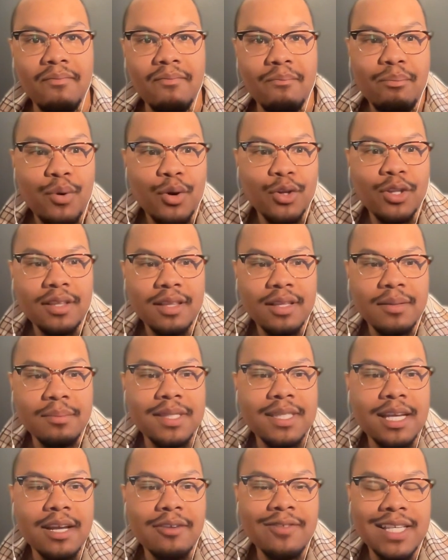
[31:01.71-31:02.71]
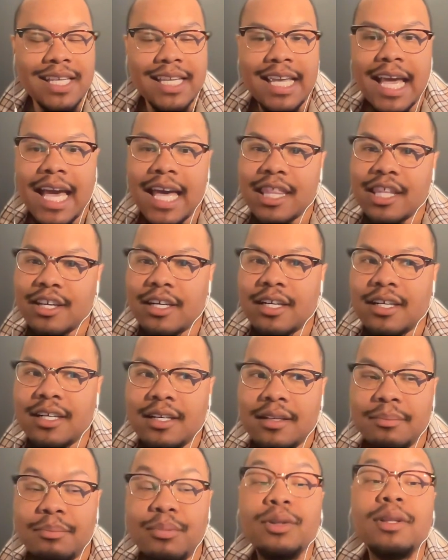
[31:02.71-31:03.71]
putting themselves together,
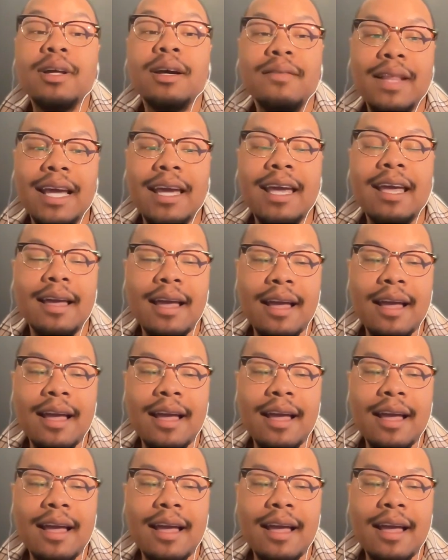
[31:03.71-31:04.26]
putting up, like,